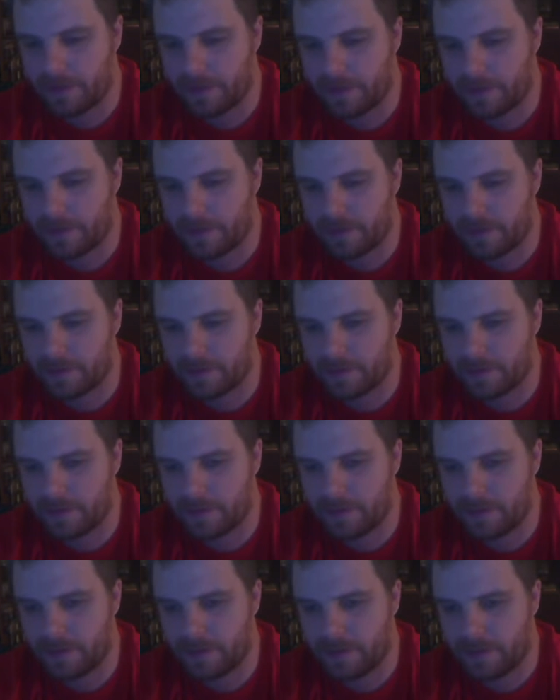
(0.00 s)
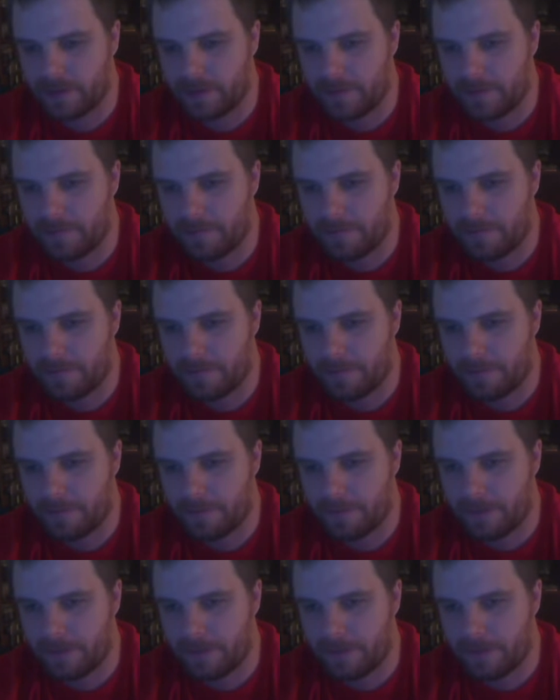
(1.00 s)

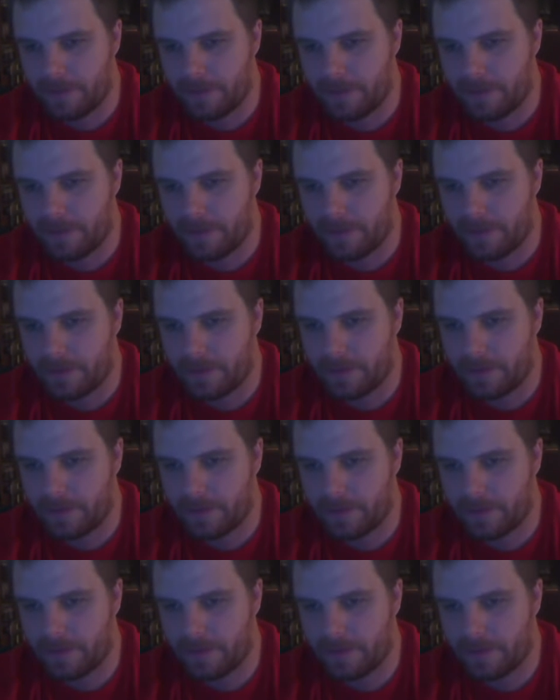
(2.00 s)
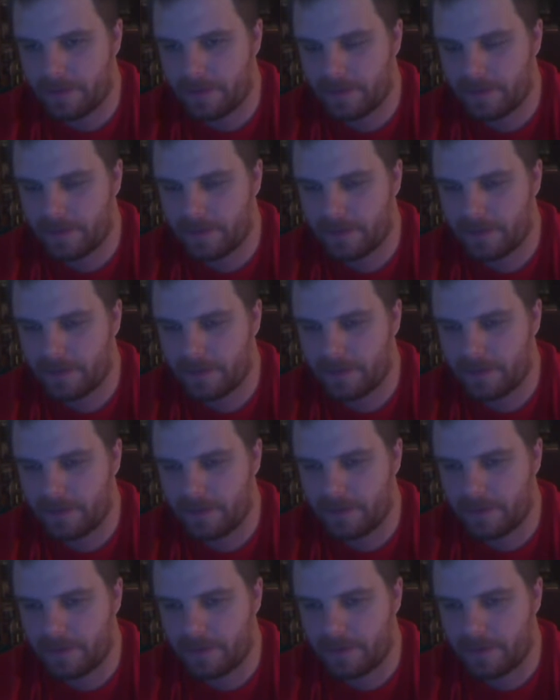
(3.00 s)

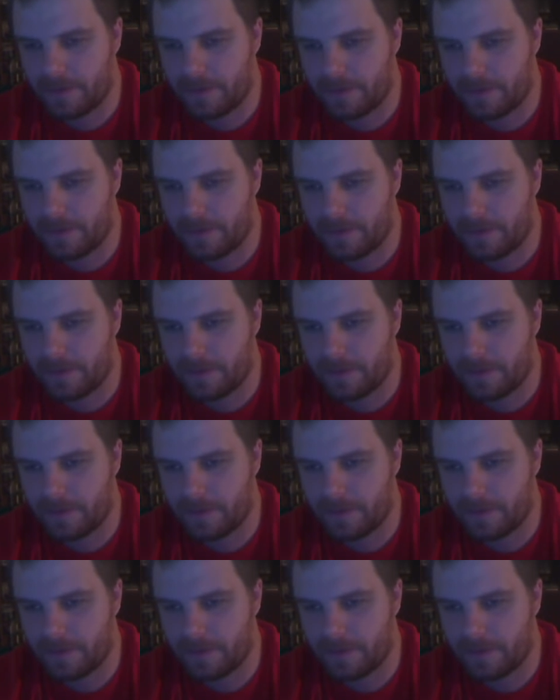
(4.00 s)
This person isn't speaking.